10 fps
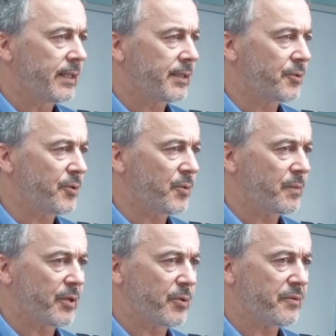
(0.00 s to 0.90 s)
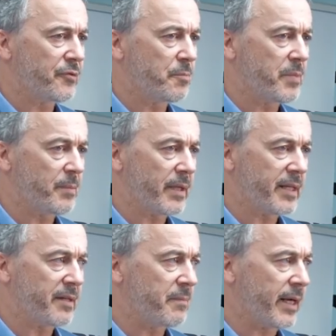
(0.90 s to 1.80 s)
I know a few people
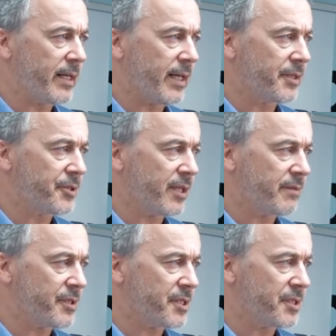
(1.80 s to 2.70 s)
here have met Anne Travers,